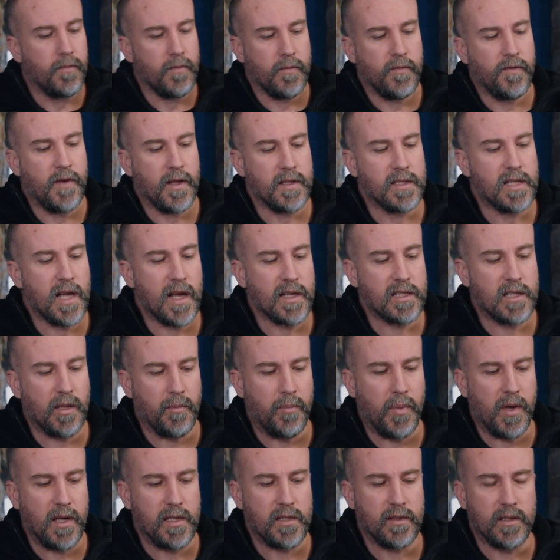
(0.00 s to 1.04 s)

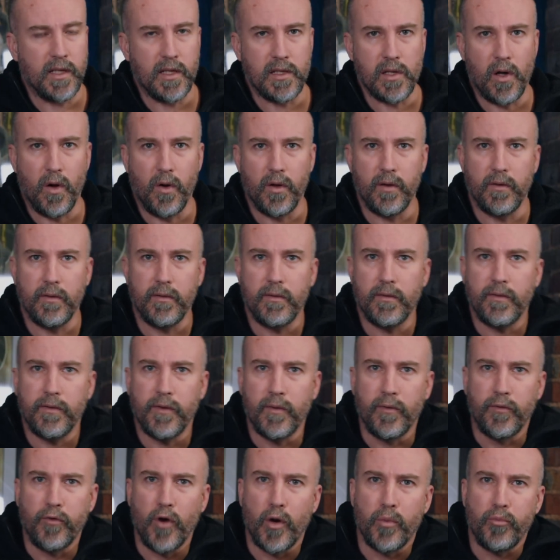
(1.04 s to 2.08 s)
Fantastic piece of design
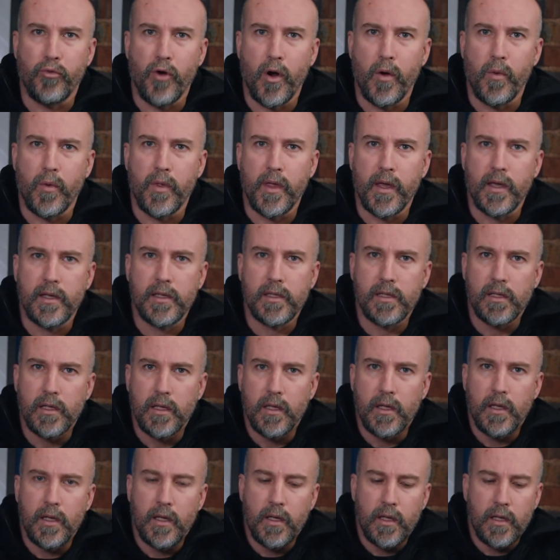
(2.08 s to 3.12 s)
from Frog.Pro with this.
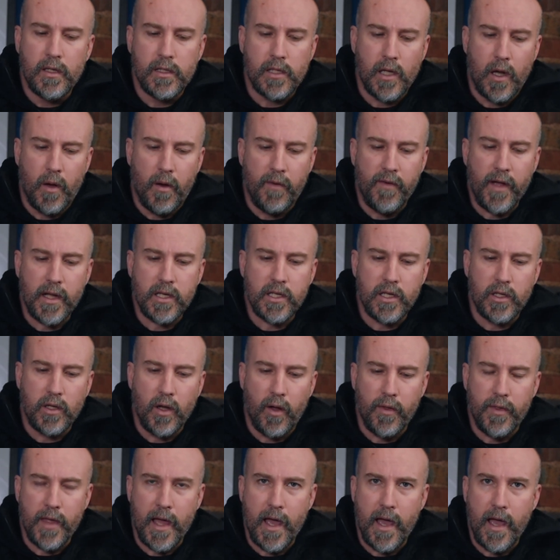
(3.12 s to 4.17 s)
So I've actually
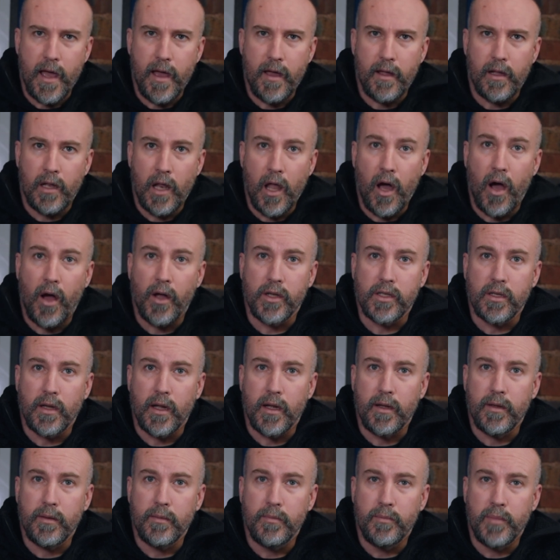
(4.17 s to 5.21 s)
got their
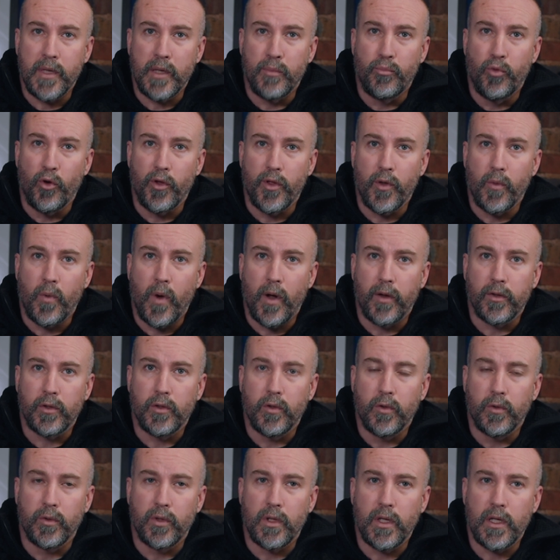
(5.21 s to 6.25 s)
larger big brother one
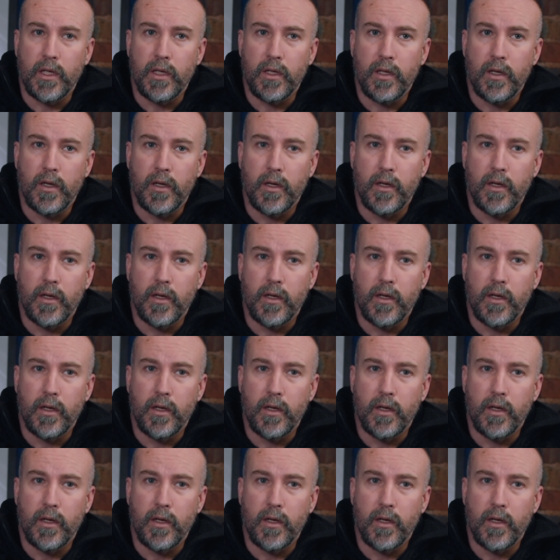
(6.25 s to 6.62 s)
called the